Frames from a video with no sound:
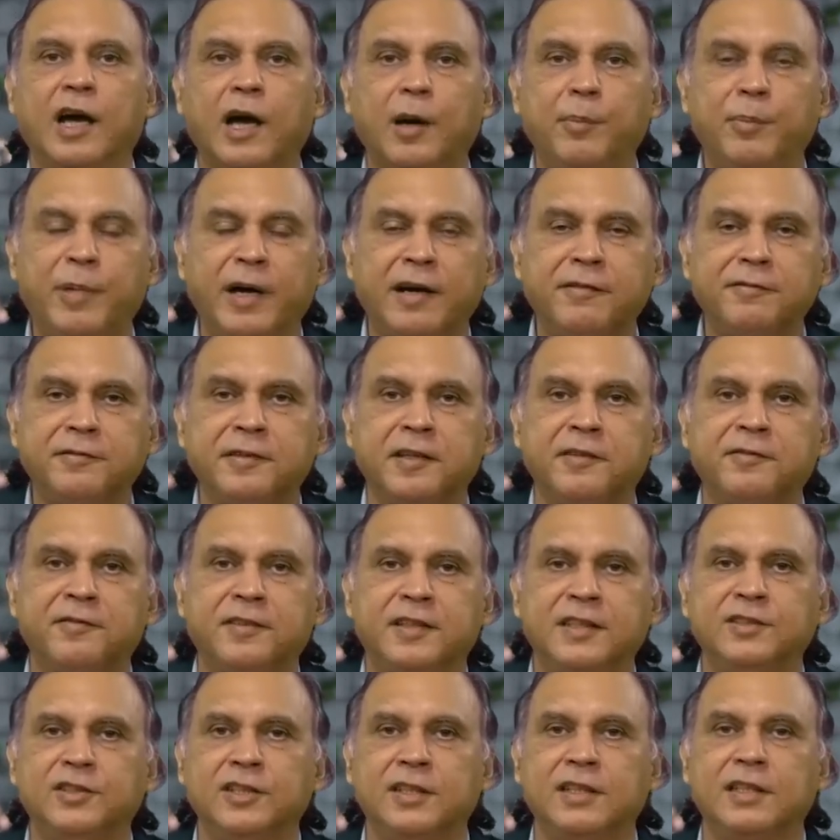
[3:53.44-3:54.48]
above
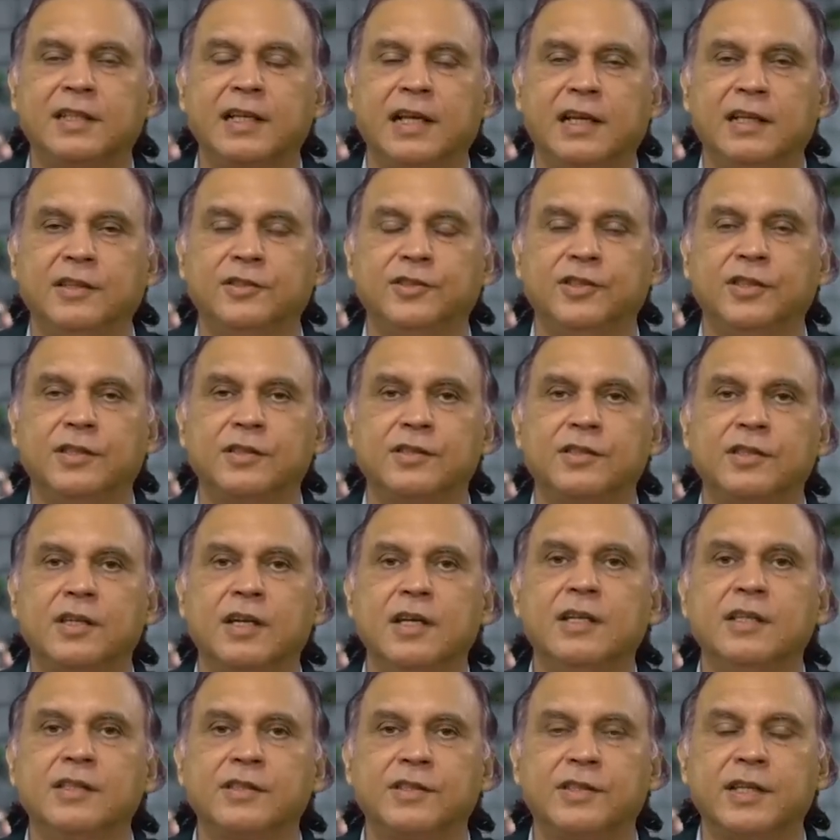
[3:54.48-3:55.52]
average intelligence,
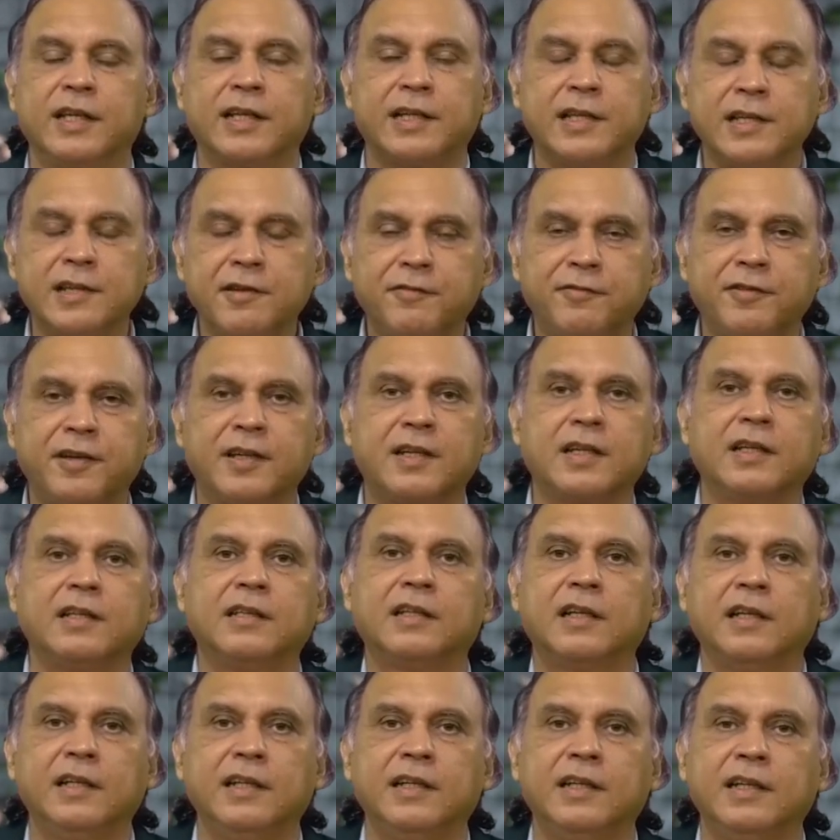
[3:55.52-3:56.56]

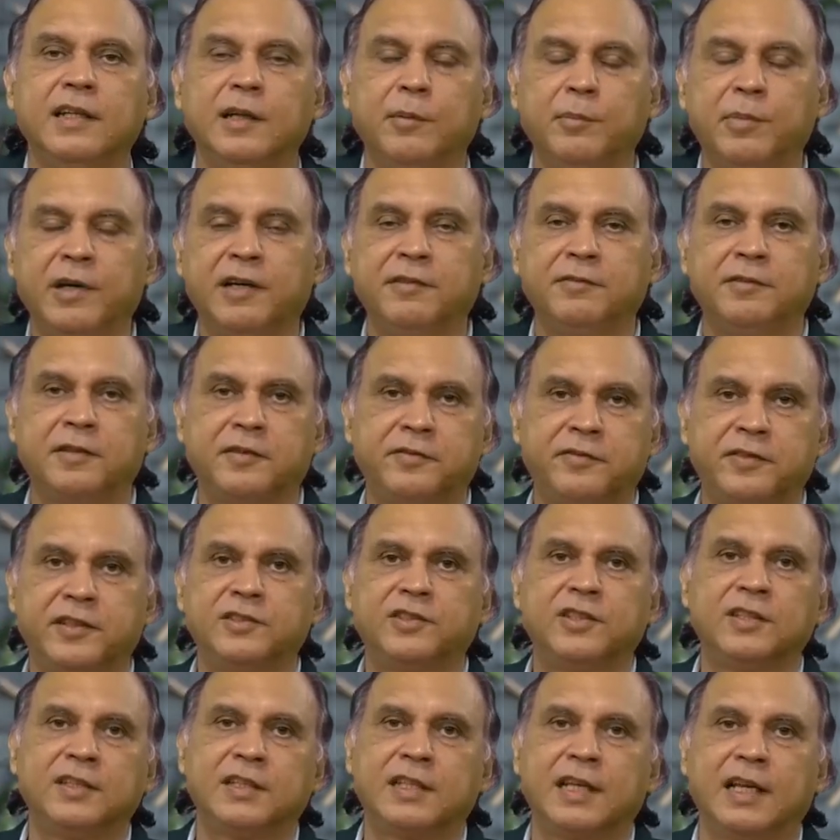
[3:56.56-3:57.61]
significantly above
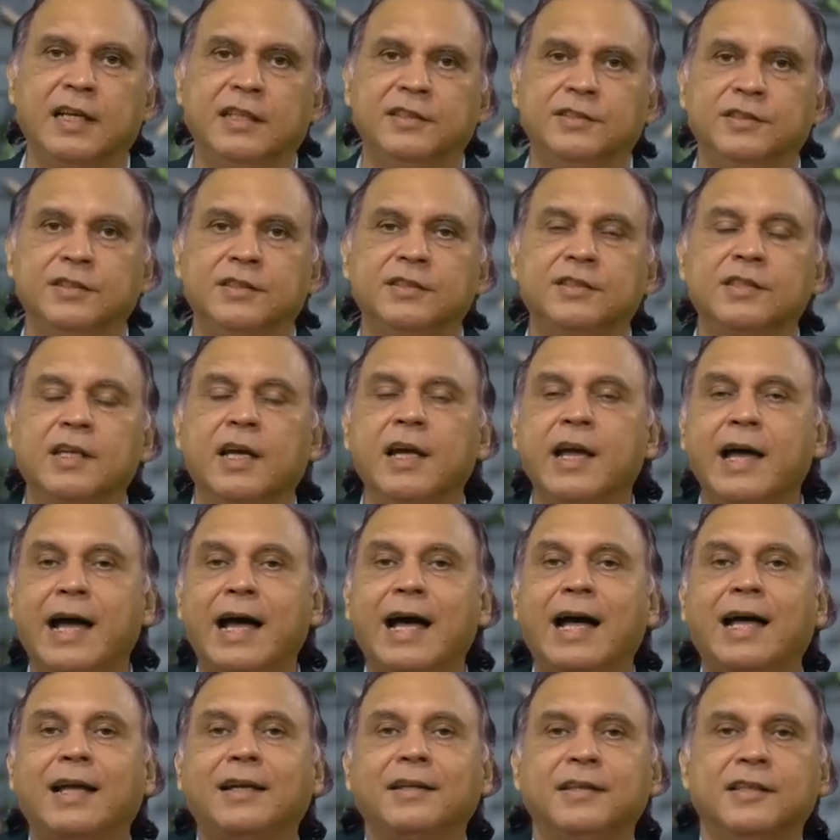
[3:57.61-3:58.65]
average intelligence,
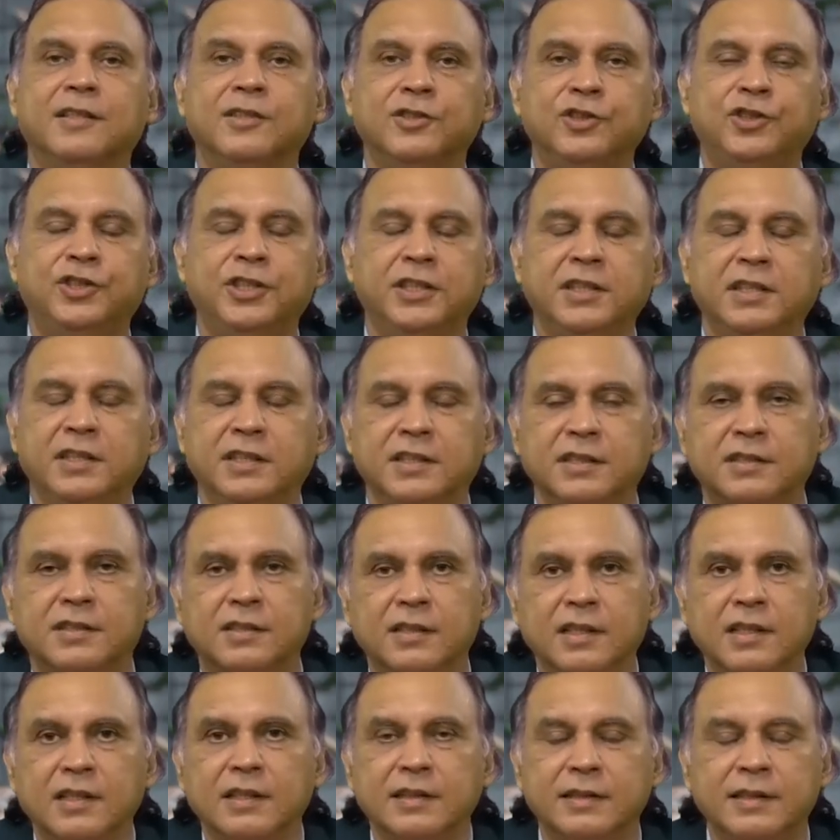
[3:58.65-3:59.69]
and
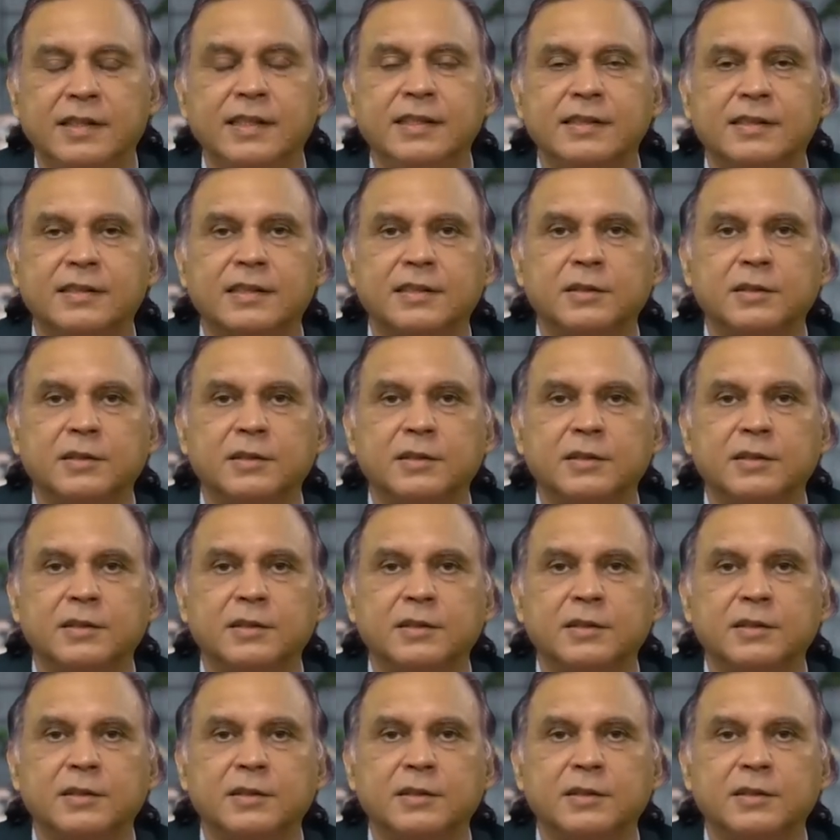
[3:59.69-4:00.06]
genius. These